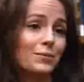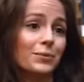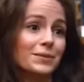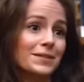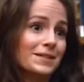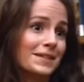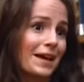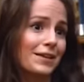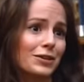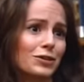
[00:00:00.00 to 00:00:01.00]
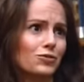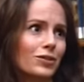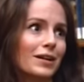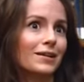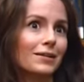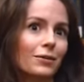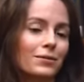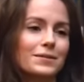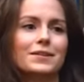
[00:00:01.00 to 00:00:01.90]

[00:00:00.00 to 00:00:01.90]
want to say that you drink a lot,